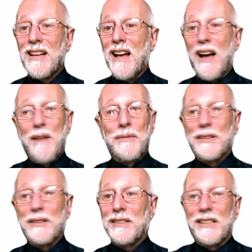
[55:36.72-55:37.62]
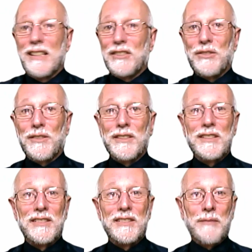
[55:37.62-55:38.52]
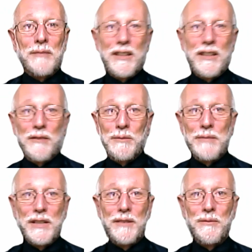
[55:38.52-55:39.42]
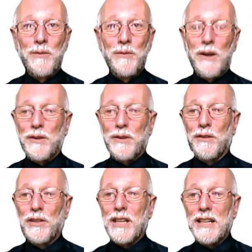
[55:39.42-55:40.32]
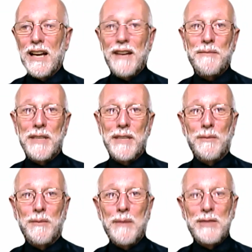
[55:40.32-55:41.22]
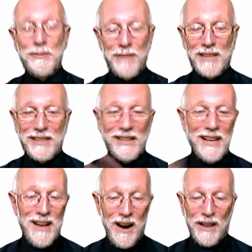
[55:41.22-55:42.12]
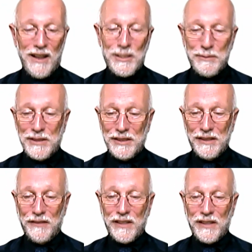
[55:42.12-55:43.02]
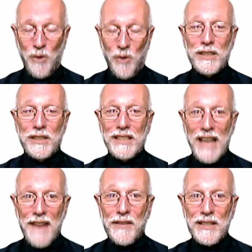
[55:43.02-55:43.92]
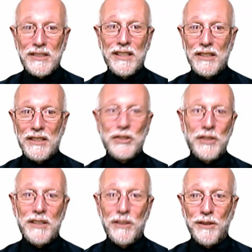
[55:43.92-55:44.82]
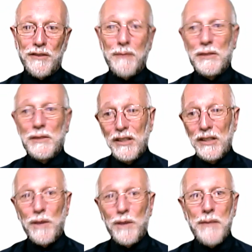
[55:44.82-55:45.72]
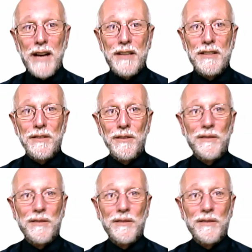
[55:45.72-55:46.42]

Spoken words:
but it's certainly something that would be well worth looking at, because there may be some things that are not specific only to advocacy that you can learn from and draw back into your